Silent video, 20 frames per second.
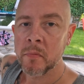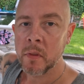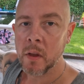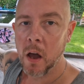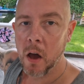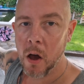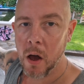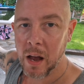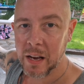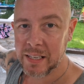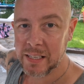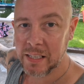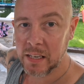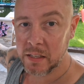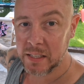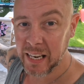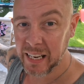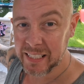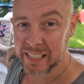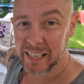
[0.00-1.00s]
I
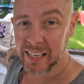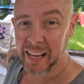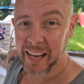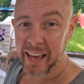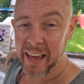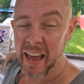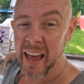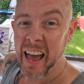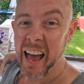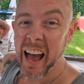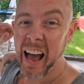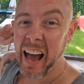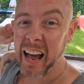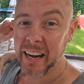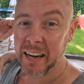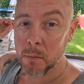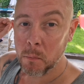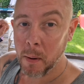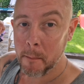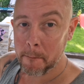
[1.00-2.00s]
tested it
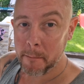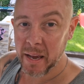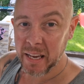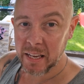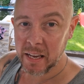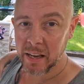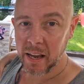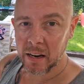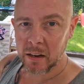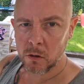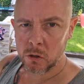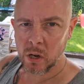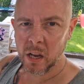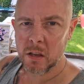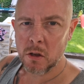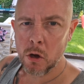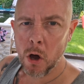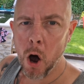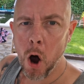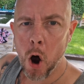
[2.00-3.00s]
and it went pink again. I was
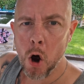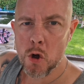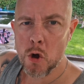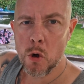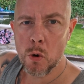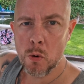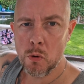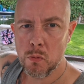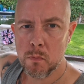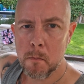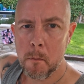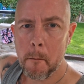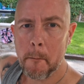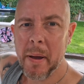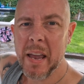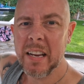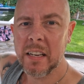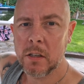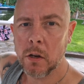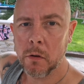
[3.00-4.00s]
like, oh, you
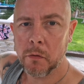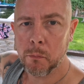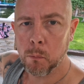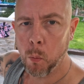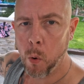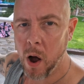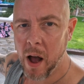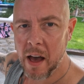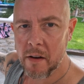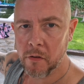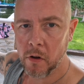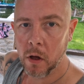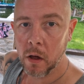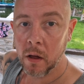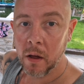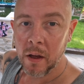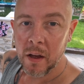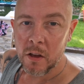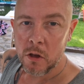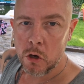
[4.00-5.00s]
piece of whatever,
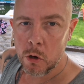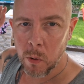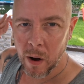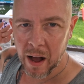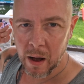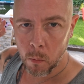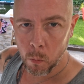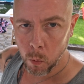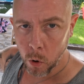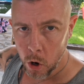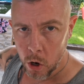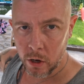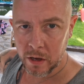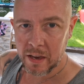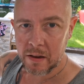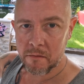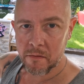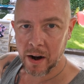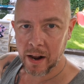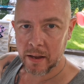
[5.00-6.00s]
you aren't
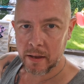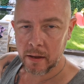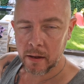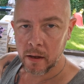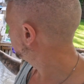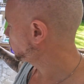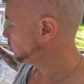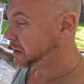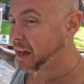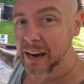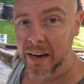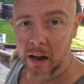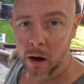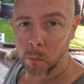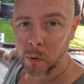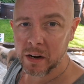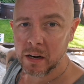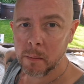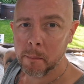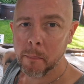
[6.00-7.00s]
working right. So then I
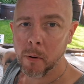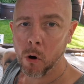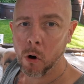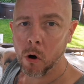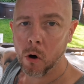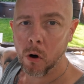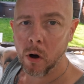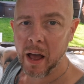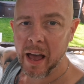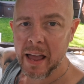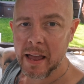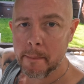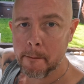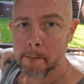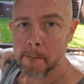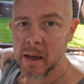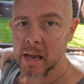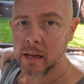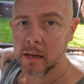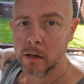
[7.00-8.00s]
went and bought a
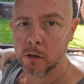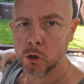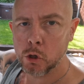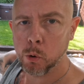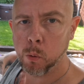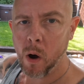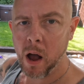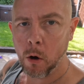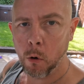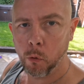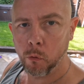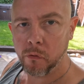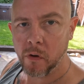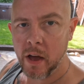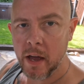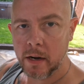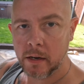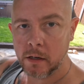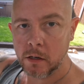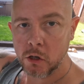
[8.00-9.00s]
big
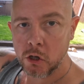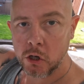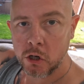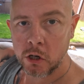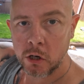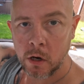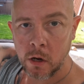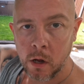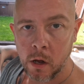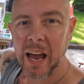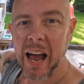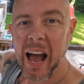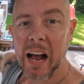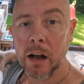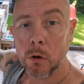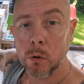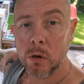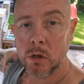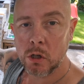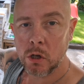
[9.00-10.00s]
12-inch
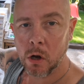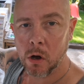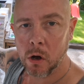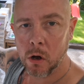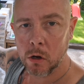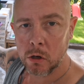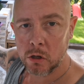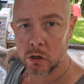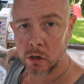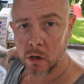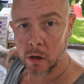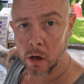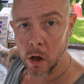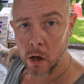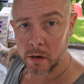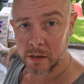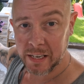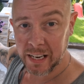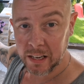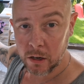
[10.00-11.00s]
Aquasource
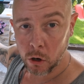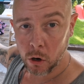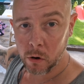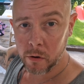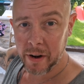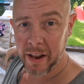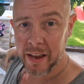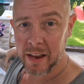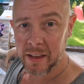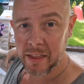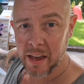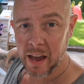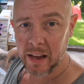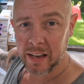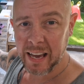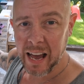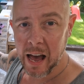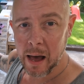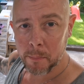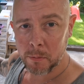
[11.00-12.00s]
dechlorinator there,
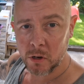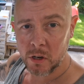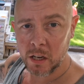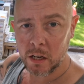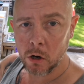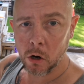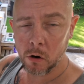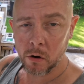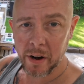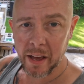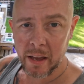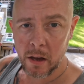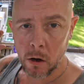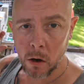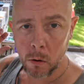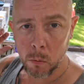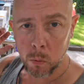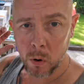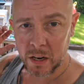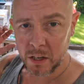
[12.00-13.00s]
carbon
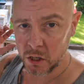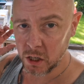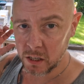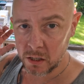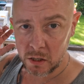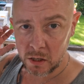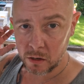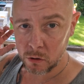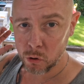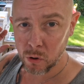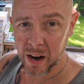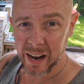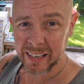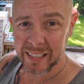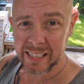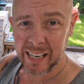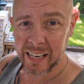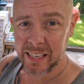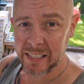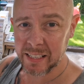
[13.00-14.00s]
dechlorinator, which is tried,
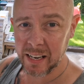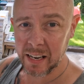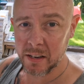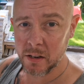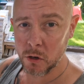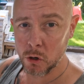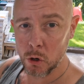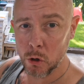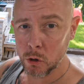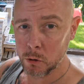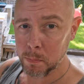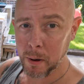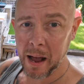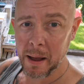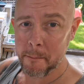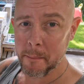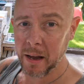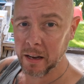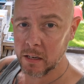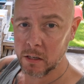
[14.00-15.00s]
tested, used by
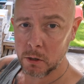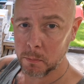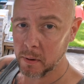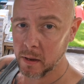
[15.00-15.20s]
millions of